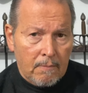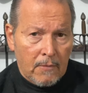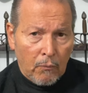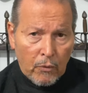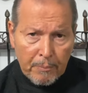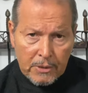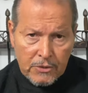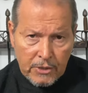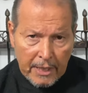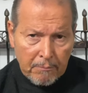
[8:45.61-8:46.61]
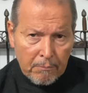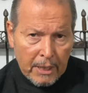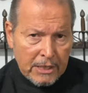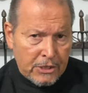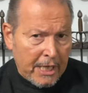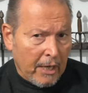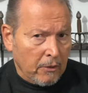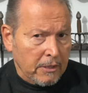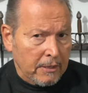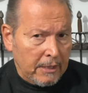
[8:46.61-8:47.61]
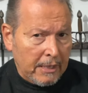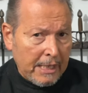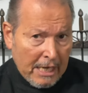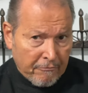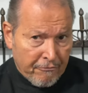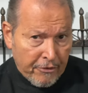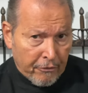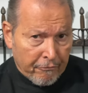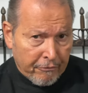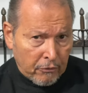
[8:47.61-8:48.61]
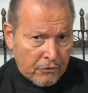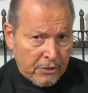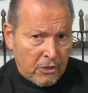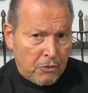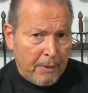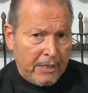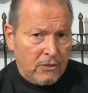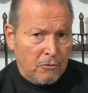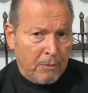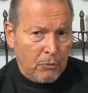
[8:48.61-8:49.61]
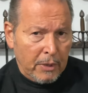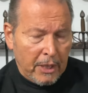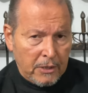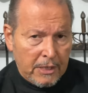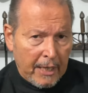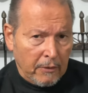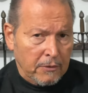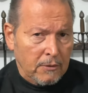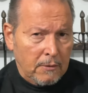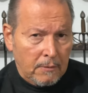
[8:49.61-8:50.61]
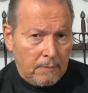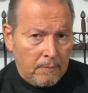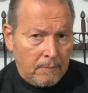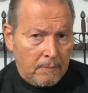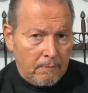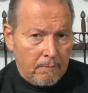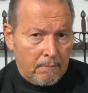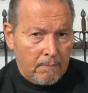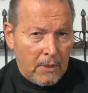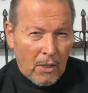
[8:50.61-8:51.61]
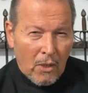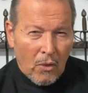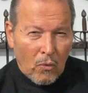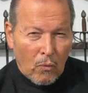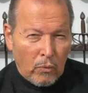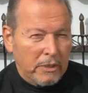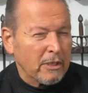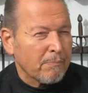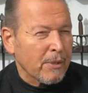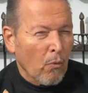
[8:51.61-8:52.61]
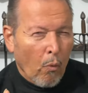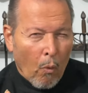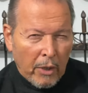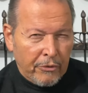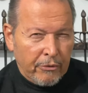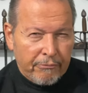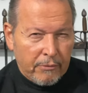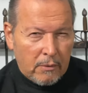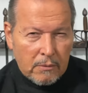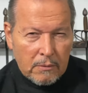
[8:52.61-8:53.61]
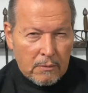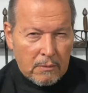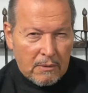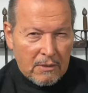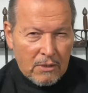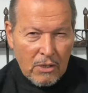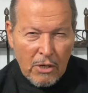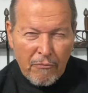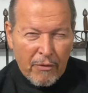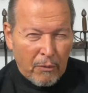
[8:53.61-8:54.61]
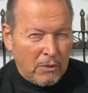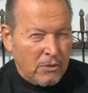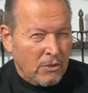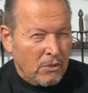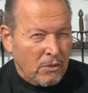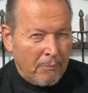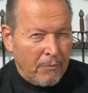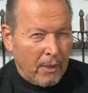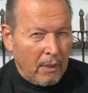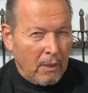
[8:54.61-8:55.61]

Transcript: We're beset by doubt, and fear fills in the spaces between our doubts. Wouldn't it be wonderful if there was something